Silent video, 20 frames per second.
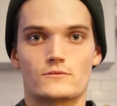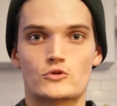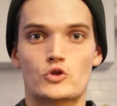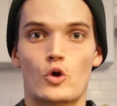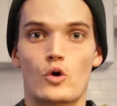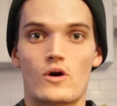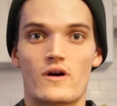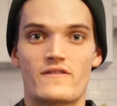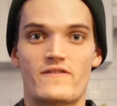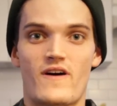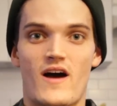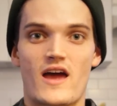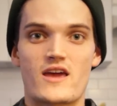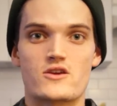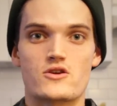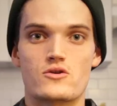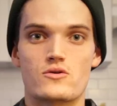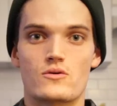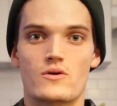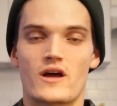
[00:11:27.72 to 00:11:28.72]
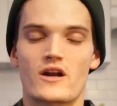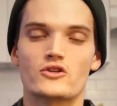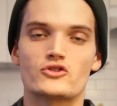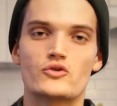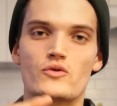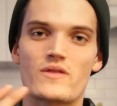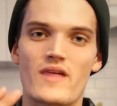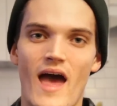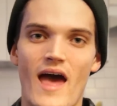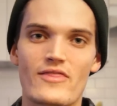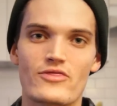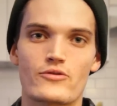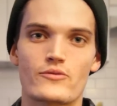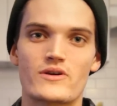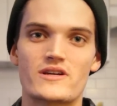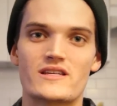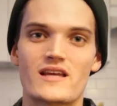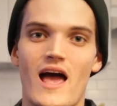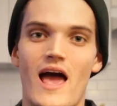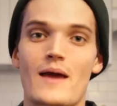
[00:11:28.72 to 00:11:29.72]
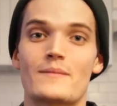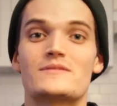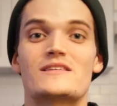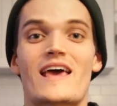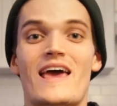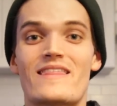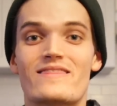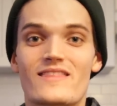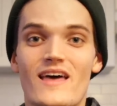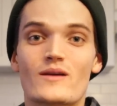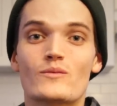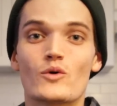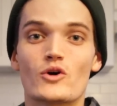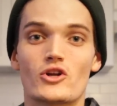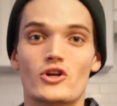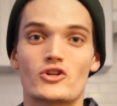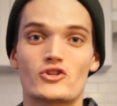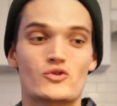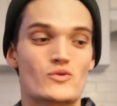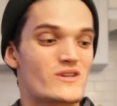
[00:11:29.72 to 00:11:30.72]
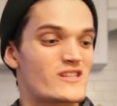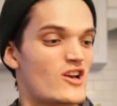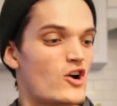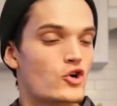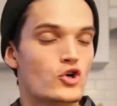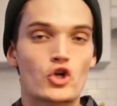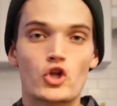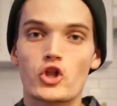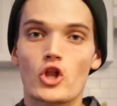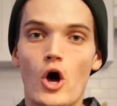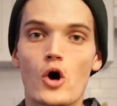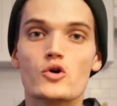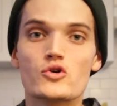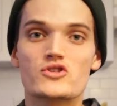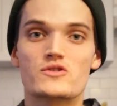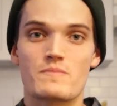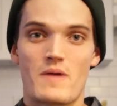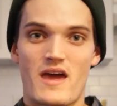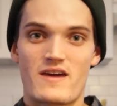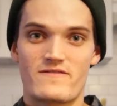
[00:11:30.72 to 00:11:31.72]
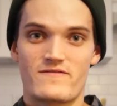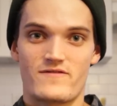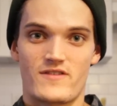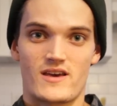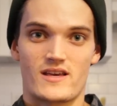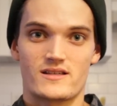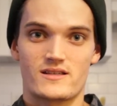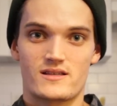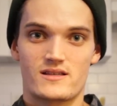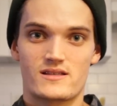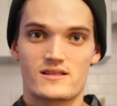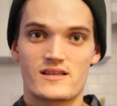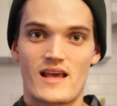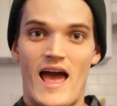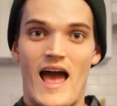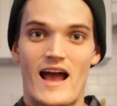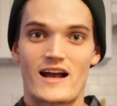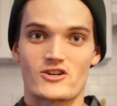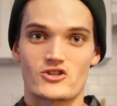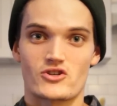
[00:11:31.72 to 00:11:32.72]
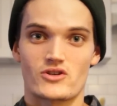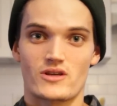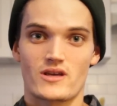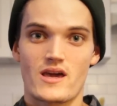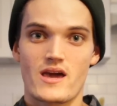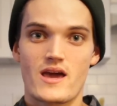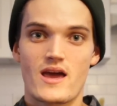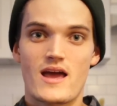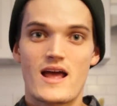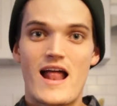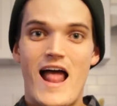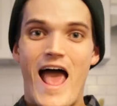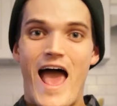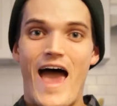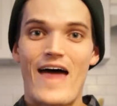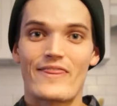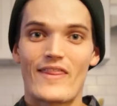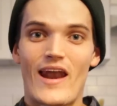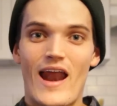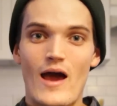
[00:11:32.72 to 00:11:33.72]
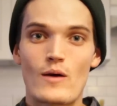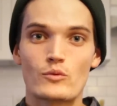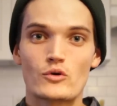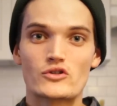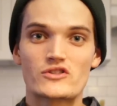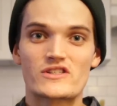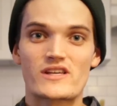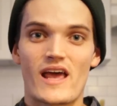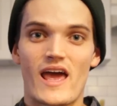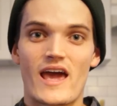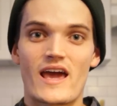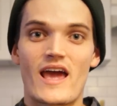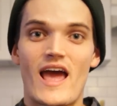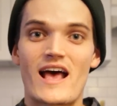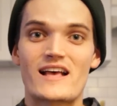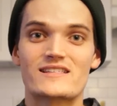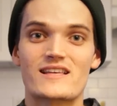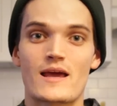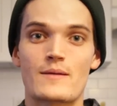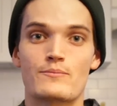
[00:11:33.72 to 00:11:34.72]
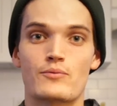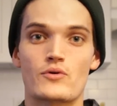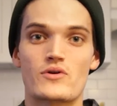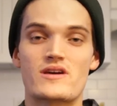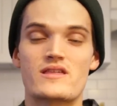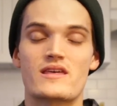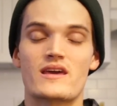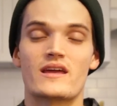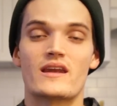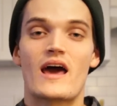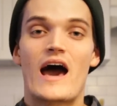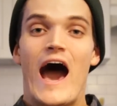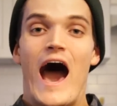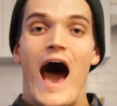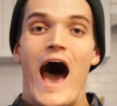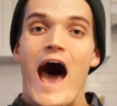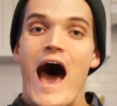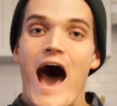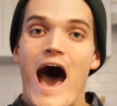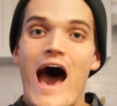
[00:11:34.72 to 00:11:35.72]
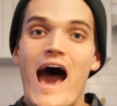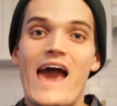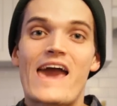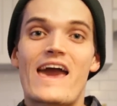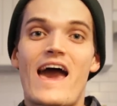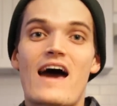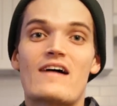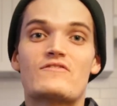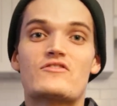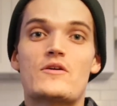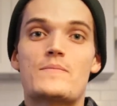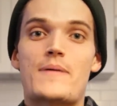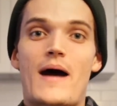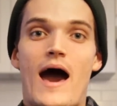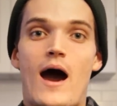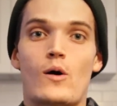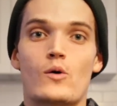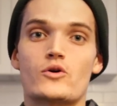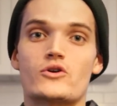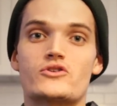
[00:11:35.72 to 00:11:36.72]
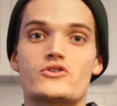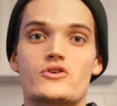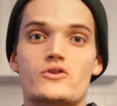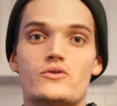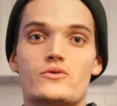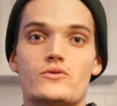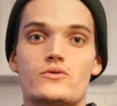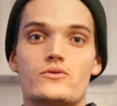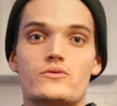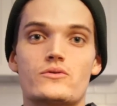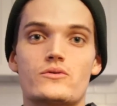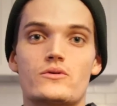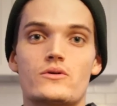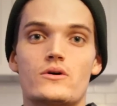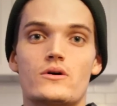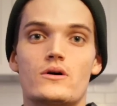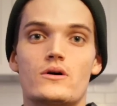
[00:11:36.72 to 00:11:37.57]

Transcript: glorify you. And I'll do that three times. And then what I'll do is I'll close my fists, actually. And then I will say, as I breathe in, I have the power to